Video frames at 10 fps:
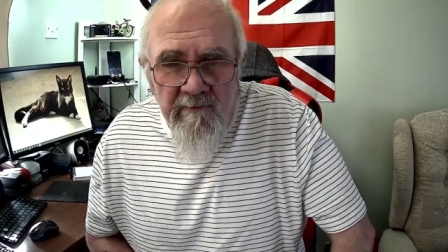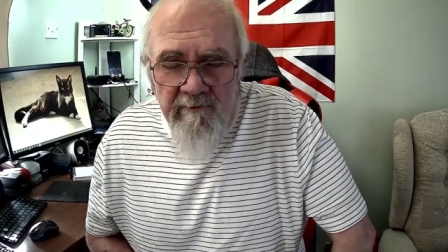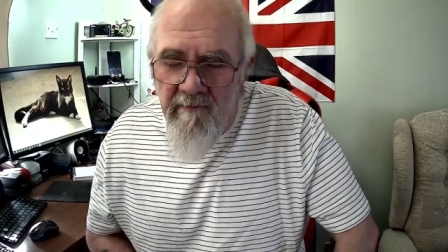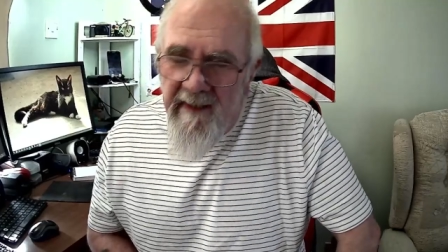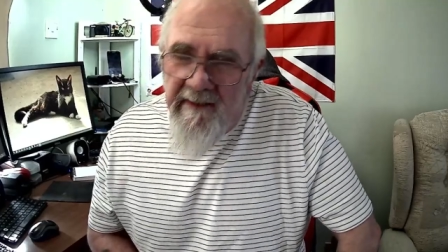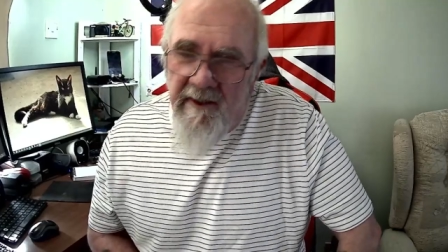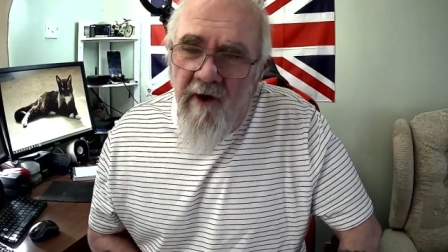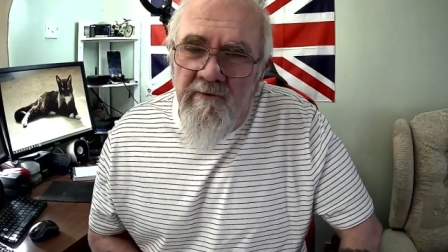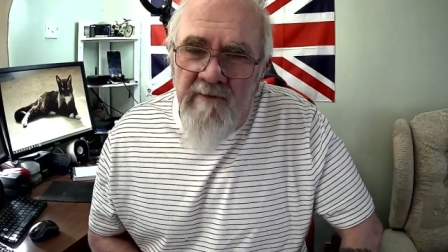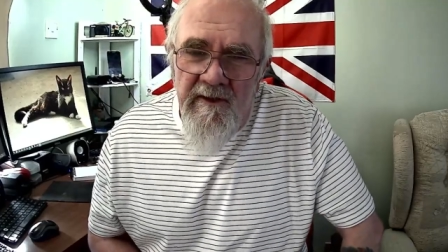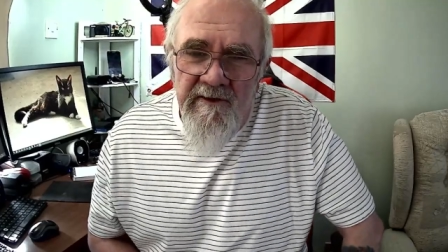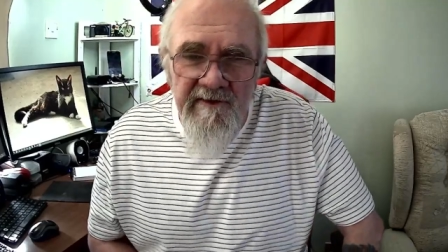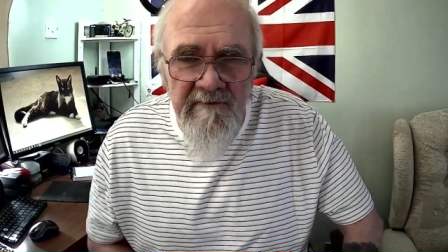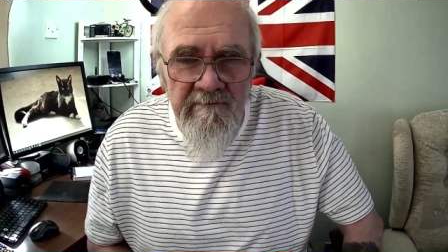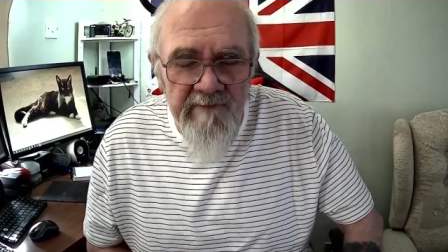made homeless
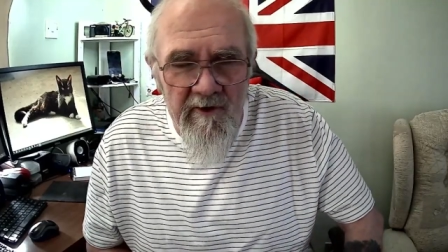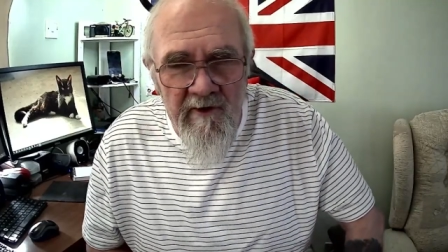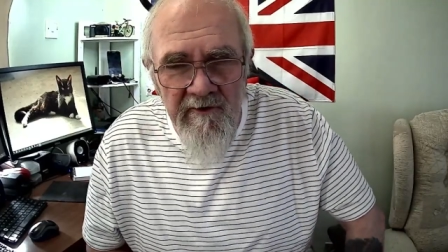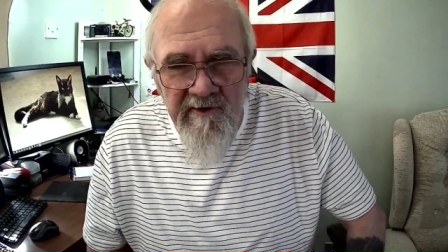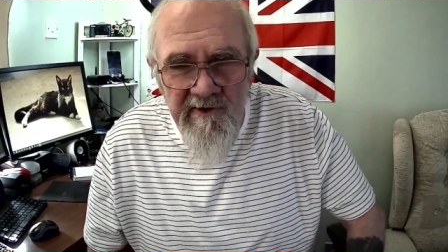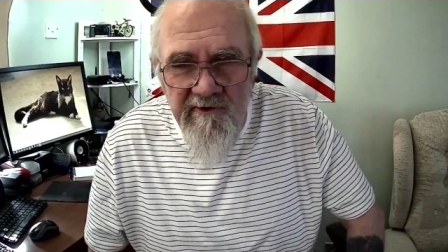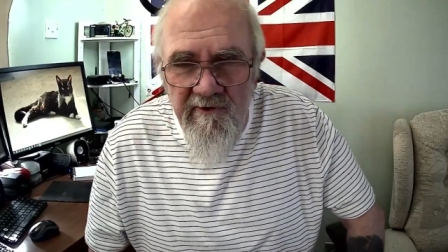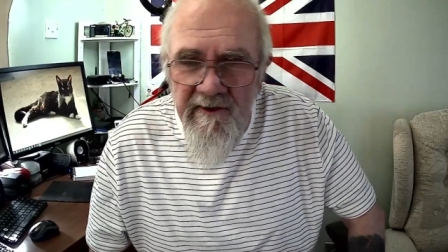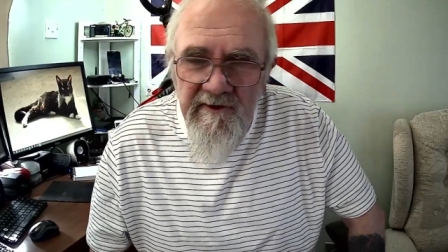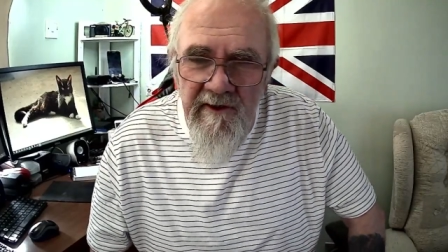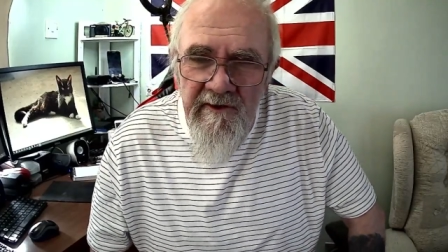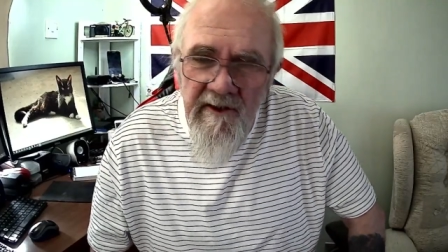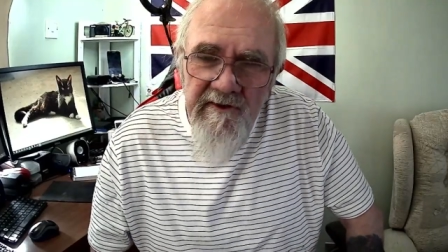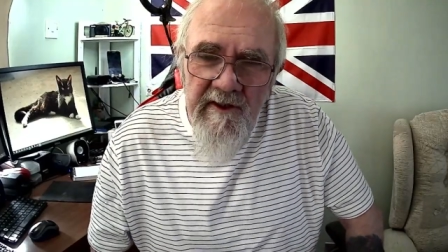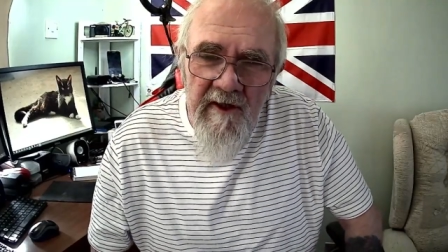and put on the streets in
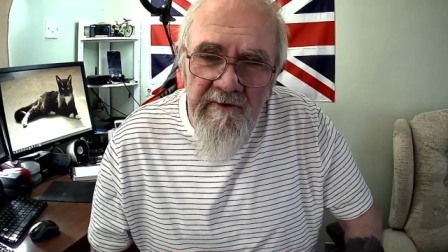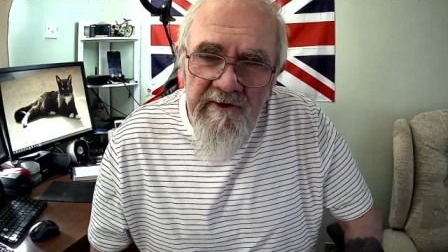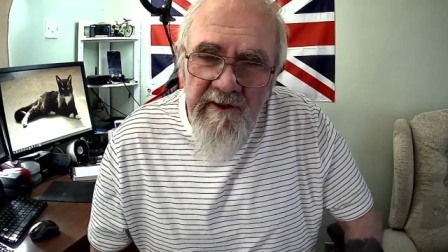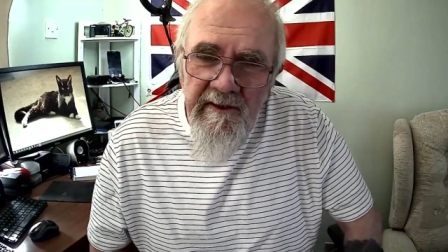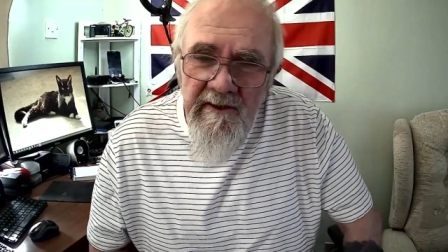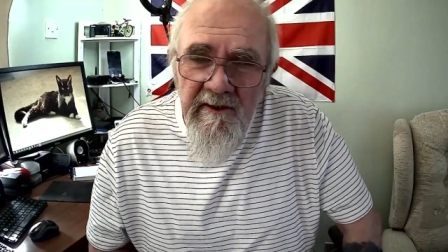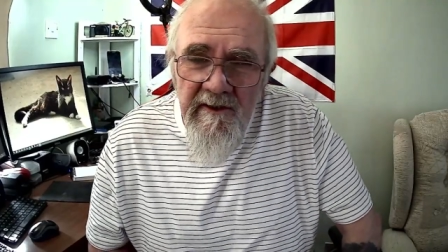this country